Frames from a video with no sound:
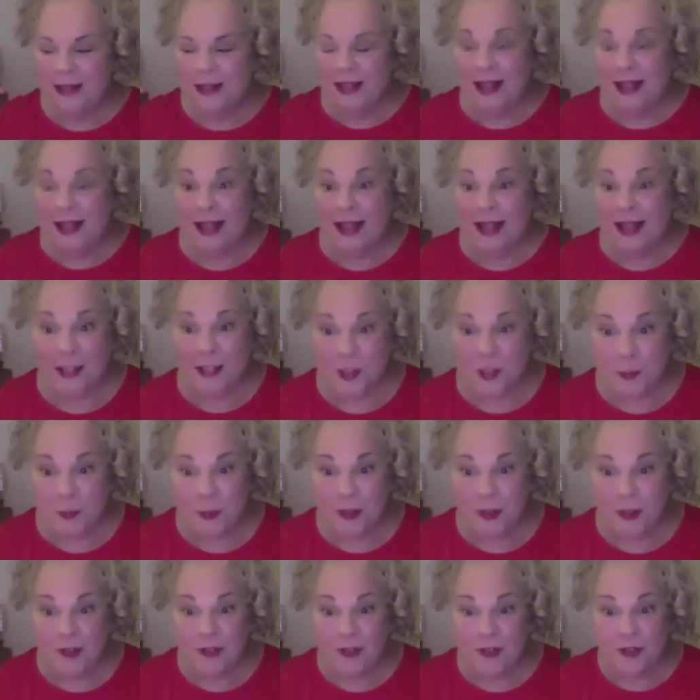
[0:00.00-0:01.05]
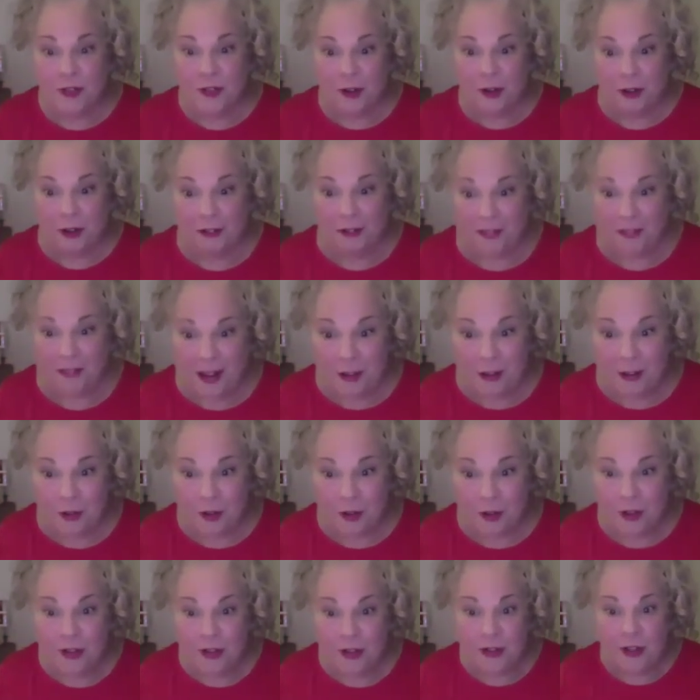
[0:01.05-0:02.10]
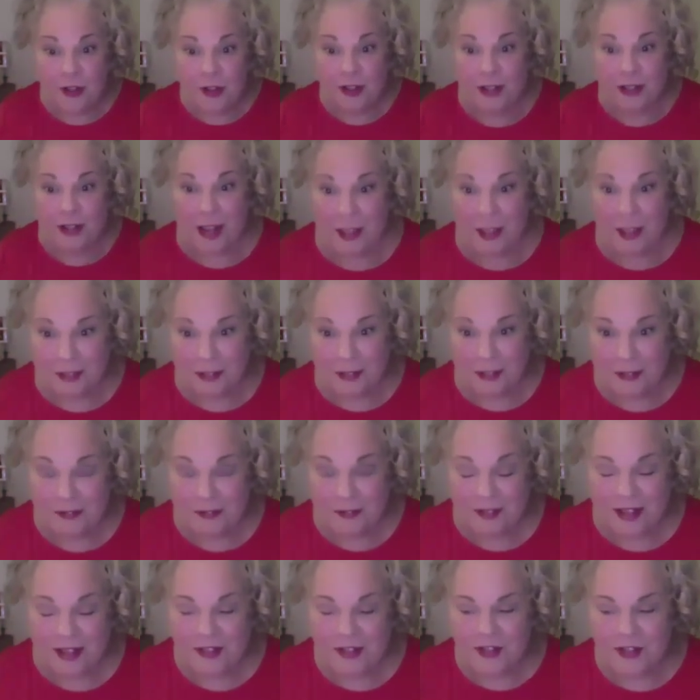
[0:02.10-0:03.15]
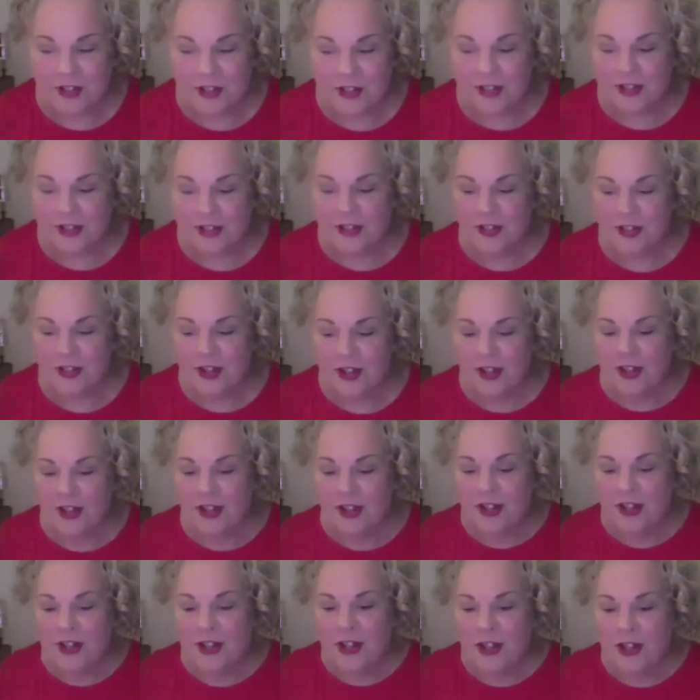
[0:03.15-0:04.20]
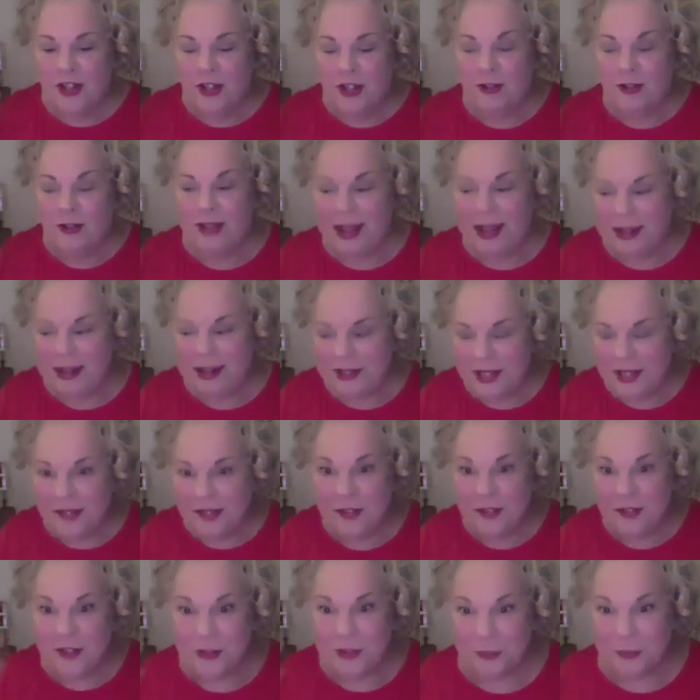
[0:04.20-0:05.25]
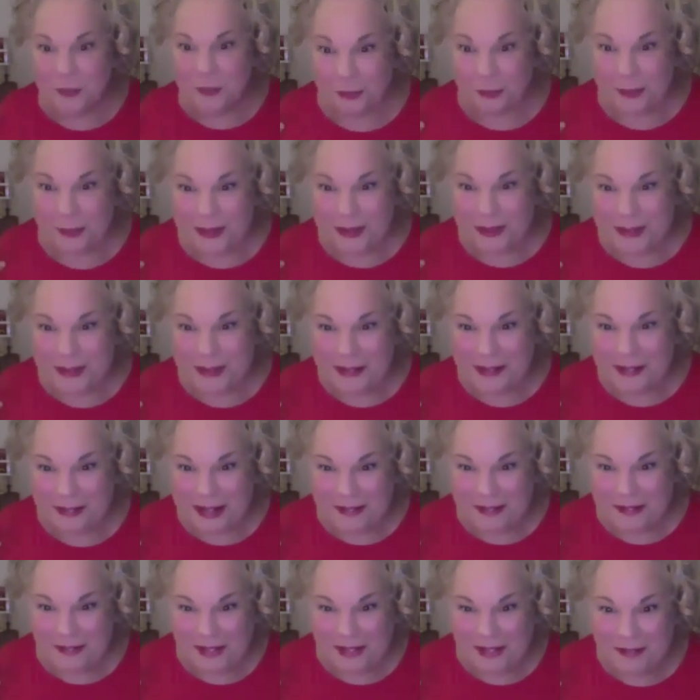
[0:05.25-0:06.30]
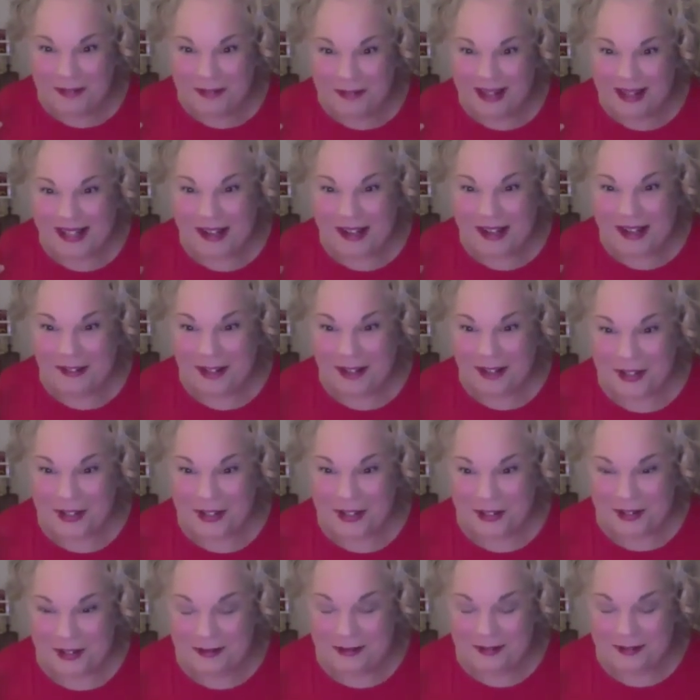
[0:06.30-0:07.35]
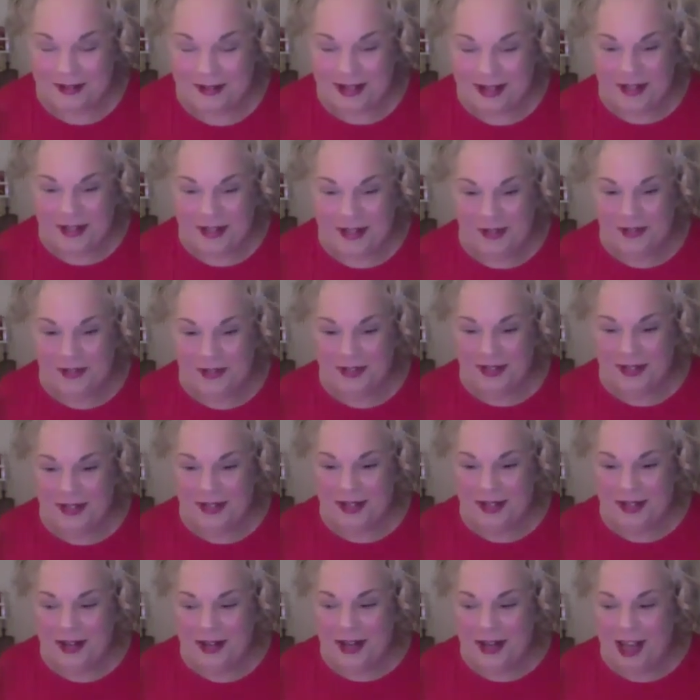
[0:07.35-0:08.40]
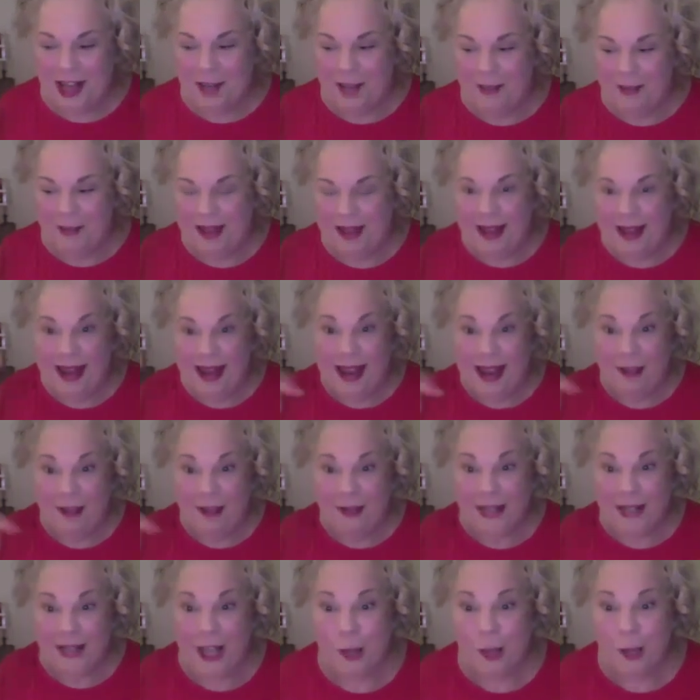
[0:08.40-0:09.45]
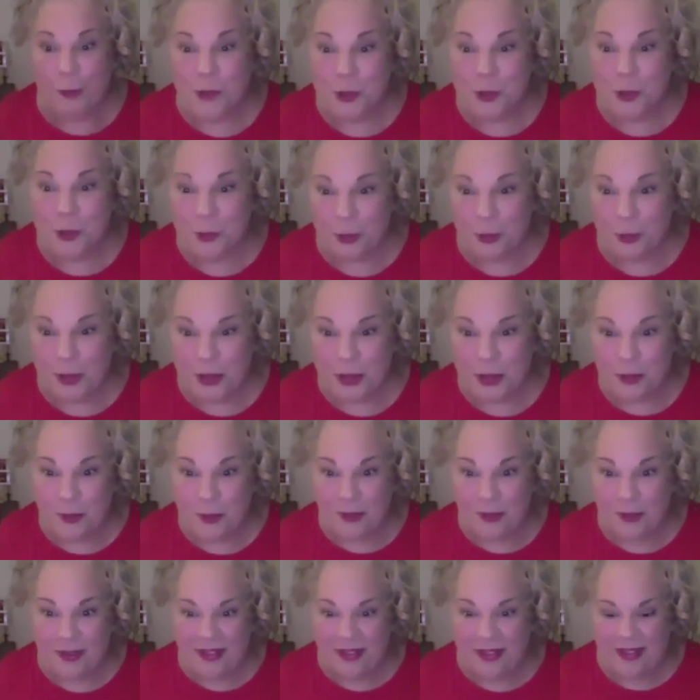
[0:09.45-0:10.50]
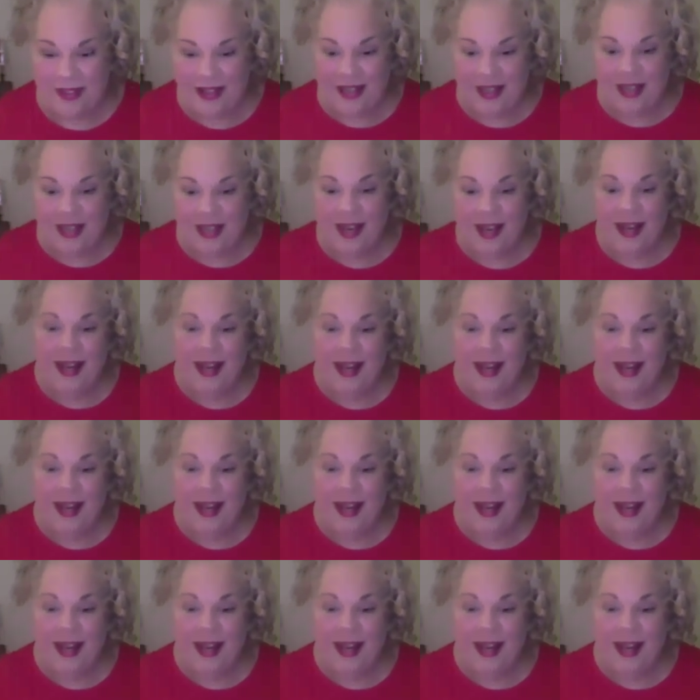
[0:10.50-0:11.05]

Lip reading: experts or founders or other investors, you guys give us really great feedback here at Startup Growing Houston about how it helped you where you were then.